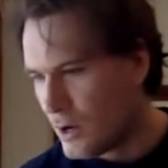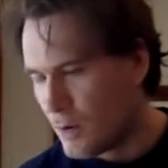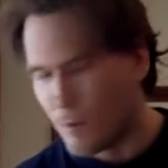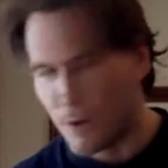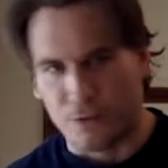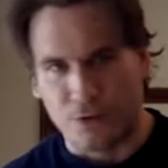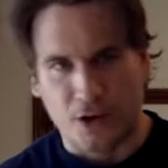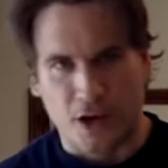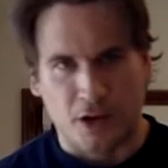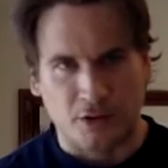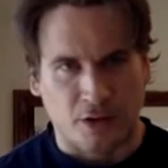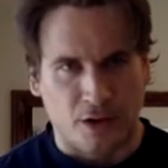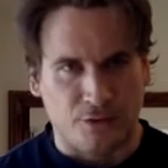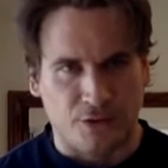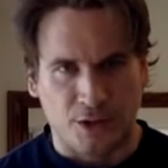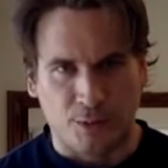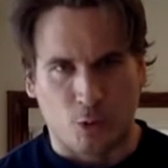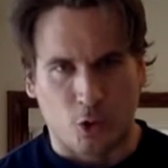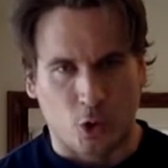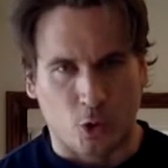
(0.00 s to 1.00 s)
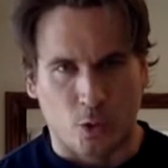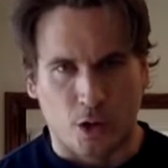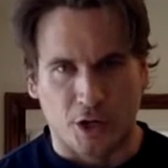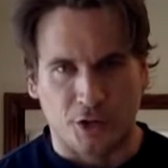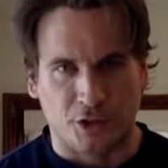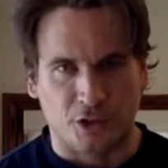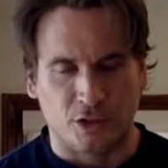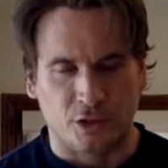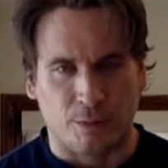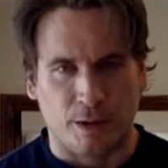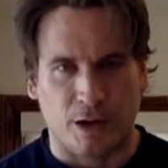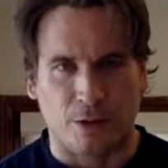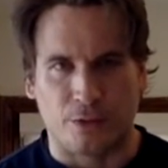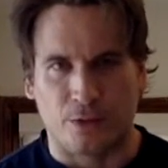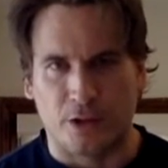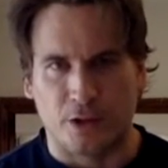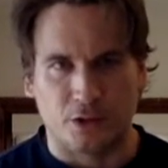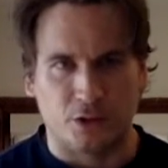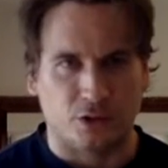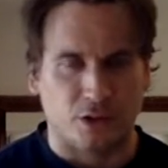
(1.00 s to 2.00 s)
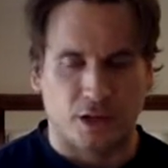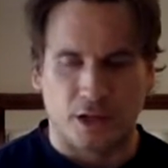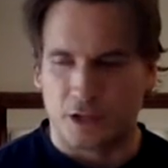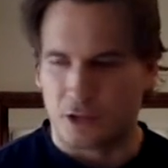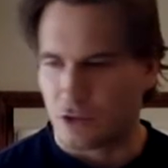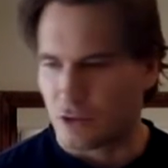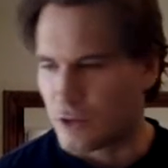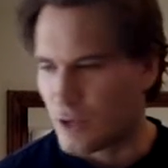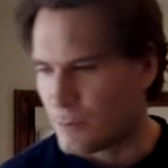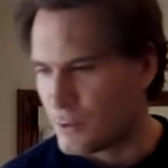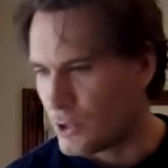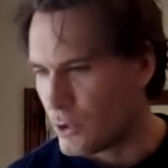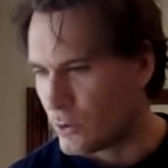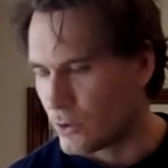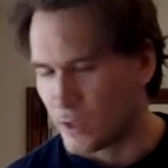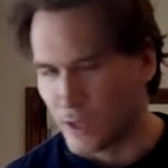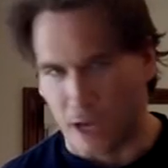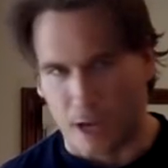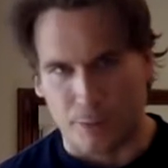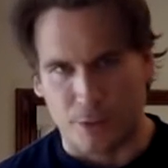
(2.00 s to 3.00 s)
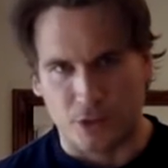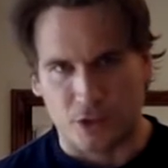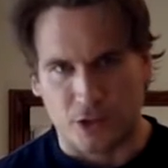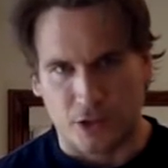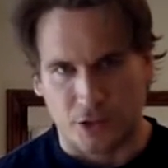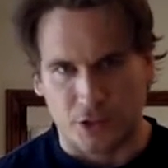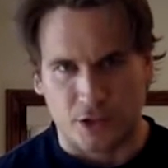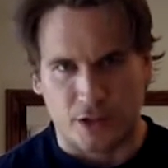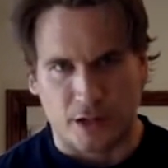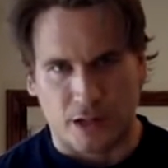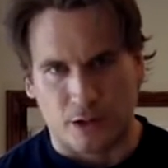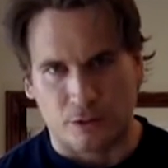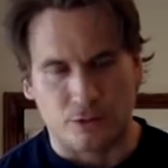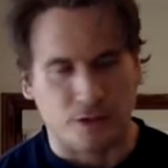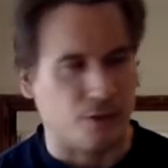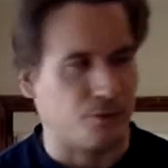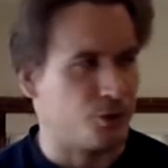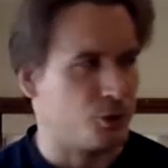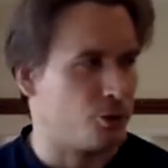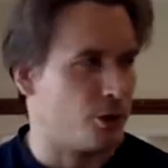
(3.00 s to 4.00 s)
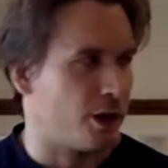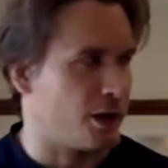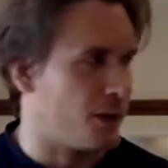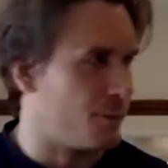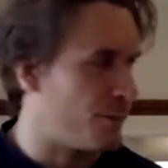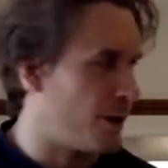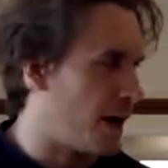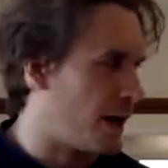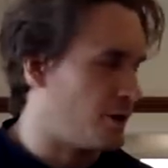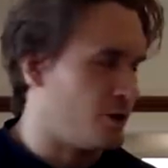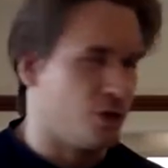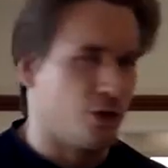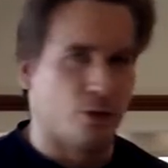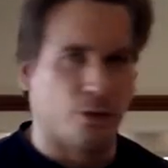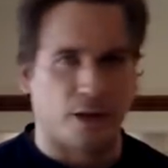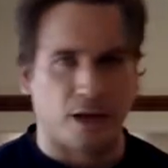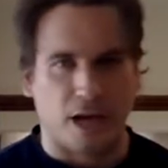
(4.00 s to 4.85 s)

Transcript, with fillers: but if you guys have any more questions about this, uh, just let me know in the comment section, and I'll definitely try to get back to you.